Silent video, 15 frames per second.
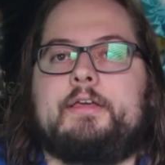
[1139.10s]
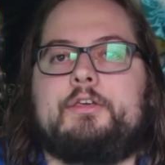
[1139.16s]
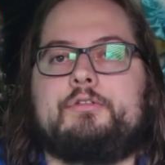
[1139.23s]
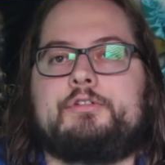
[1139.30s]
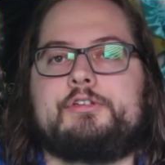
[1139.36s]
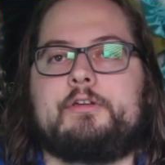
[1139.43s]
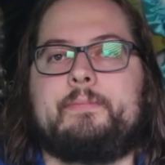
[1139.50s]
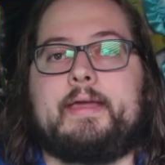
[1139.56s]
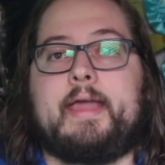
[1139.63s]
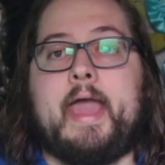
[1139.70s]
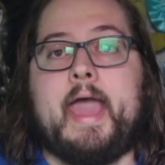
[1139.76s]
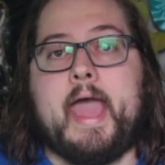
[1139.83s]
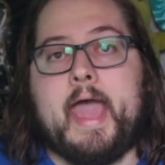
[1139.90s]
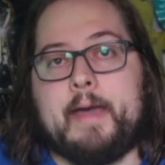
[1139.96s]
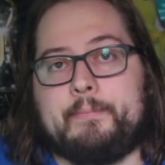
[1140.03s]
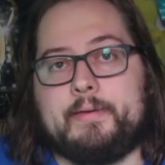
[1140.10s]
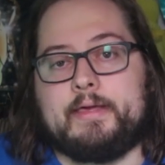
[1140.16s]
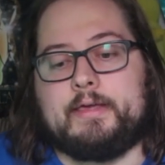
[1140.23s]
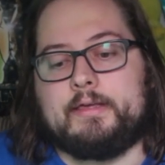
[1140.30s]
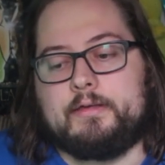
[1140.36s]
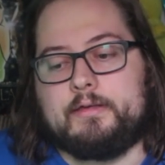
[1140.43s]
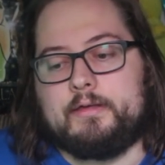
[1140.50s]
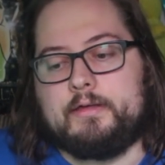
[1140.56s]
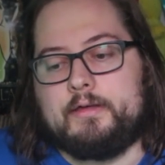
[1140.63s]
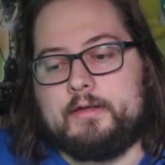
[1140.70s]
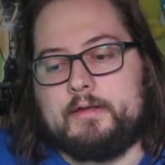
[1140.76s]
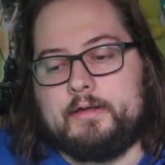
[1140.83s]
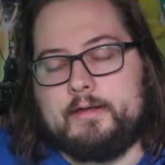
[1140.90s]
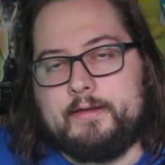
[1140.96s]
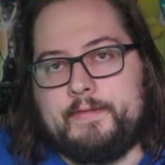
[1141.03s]
you should be happy
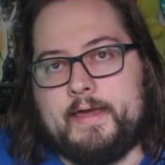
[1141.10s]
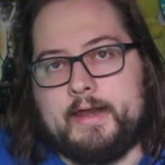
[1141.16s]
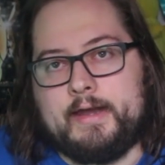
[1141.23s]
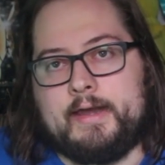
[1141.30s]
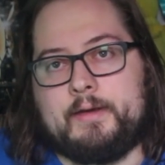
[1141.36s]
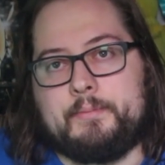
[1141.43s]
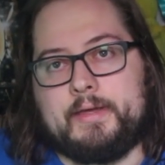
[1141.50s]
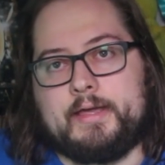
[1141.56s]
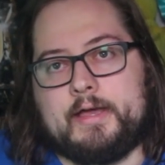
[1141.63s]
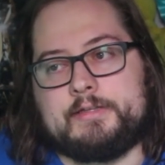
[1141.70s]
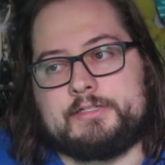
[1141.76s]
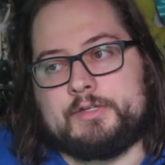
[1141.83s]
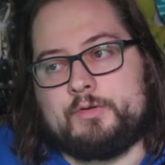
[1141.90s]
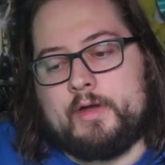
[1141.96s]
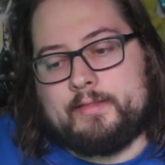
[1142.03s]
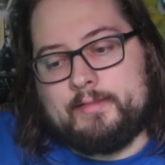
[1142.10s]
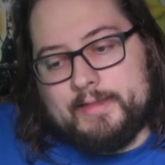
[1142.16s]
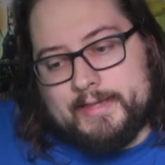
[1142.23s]
that it ended because you at